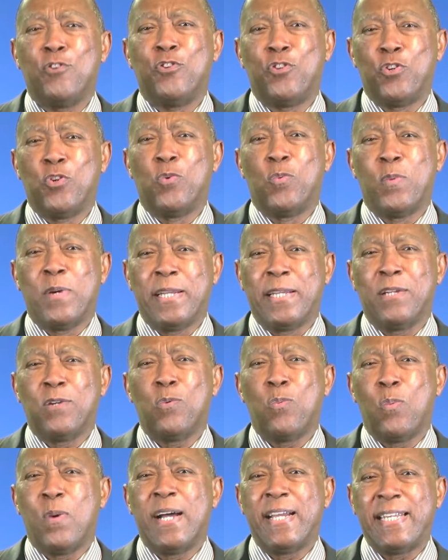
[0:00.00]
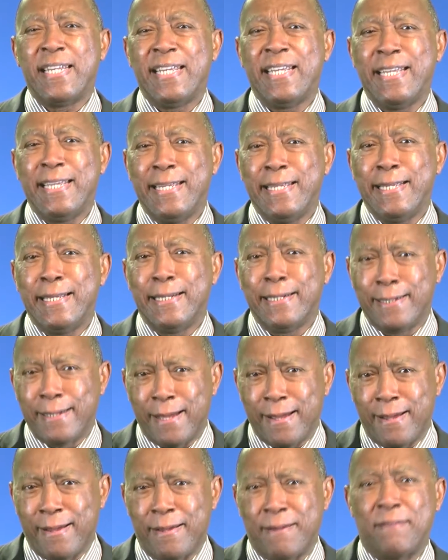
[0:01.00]
doing what he
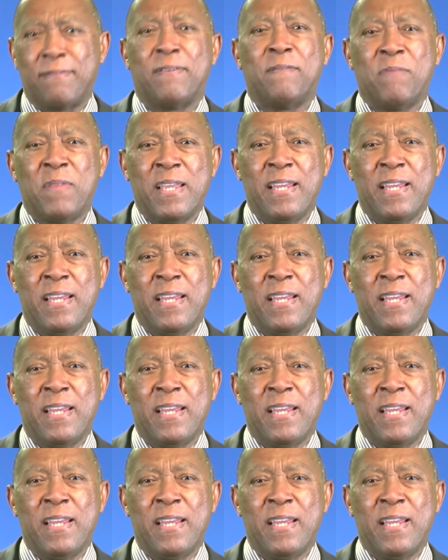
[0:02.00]
loved.